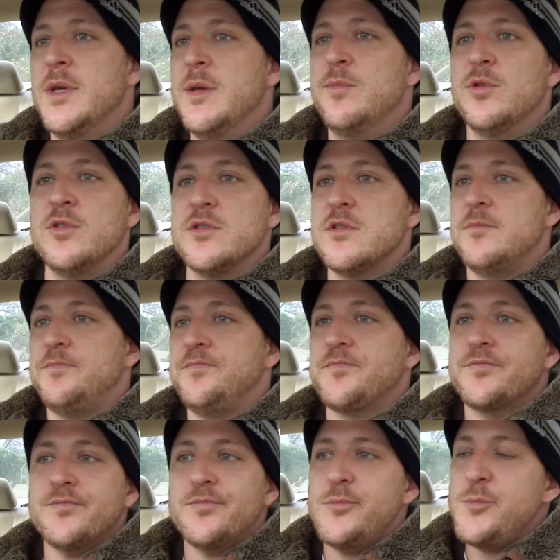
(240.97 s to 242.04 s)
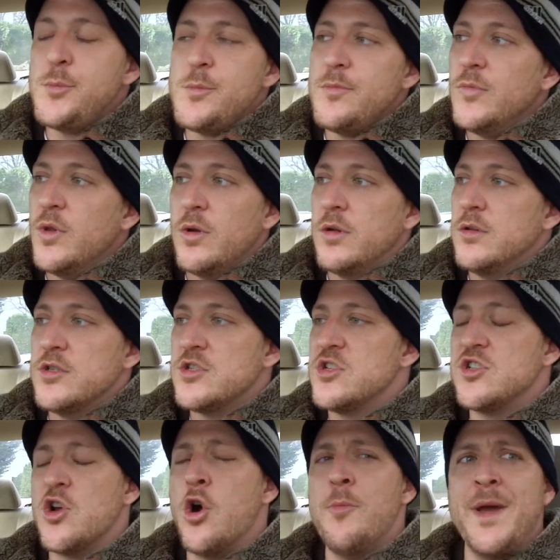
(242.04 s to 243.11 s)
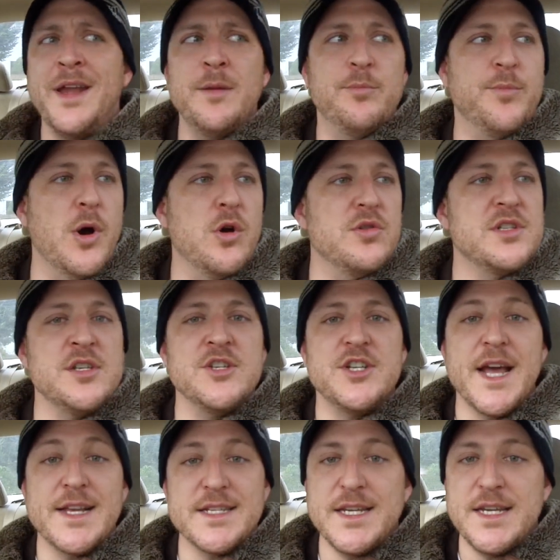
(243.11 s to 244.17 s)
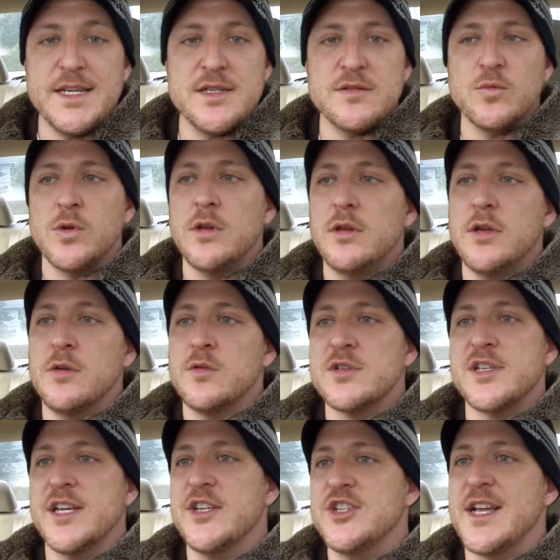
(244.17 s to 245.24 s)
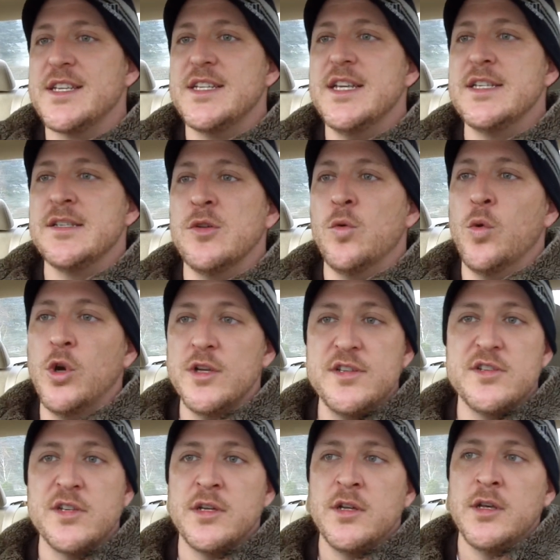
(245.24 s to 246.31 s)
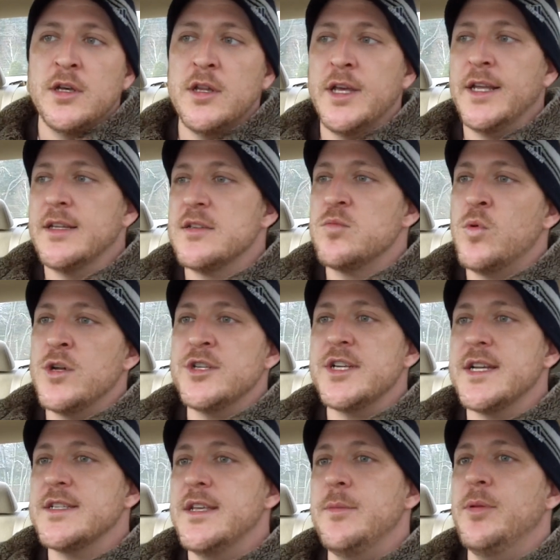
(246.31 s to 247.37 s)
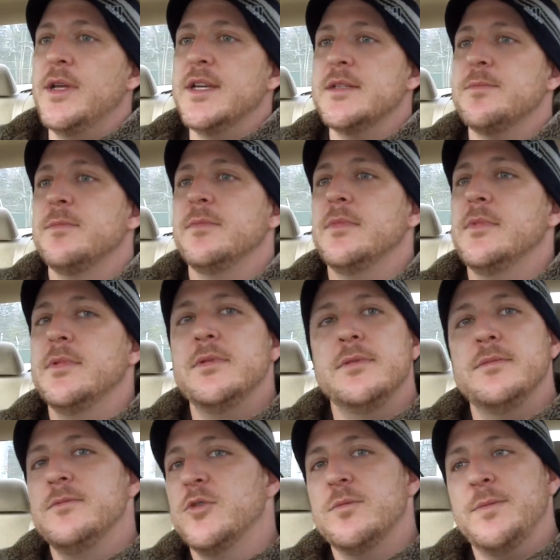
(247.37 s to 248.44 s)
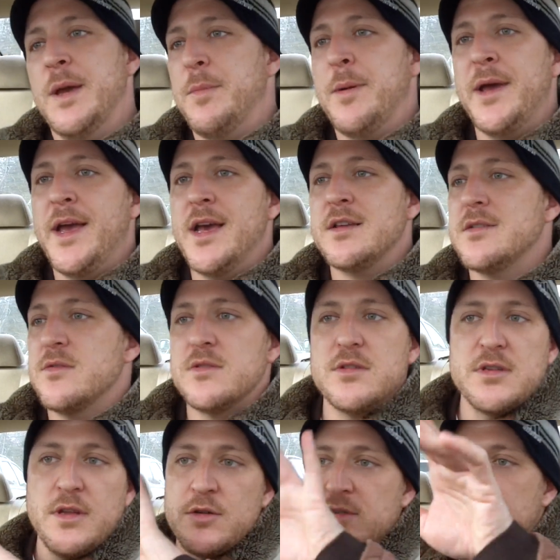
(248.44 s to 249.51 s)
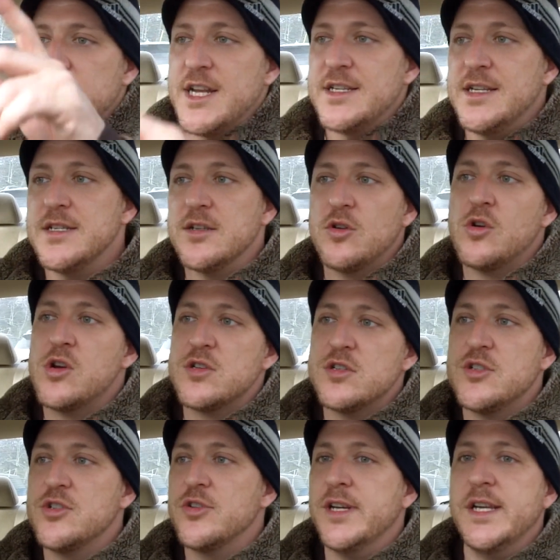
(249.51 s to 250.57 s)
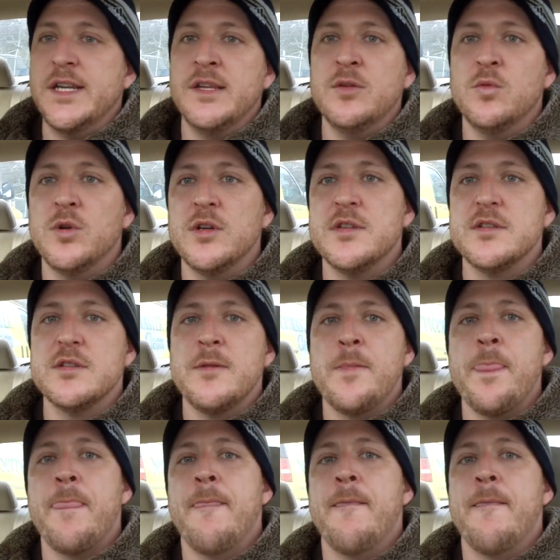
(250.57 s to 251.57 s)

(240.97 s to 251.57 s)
People's there's so many boats and jet skis. Where there was like jet skis in the woods, like this one jet ski place that by my house. There was, jet skis across the street in the woods.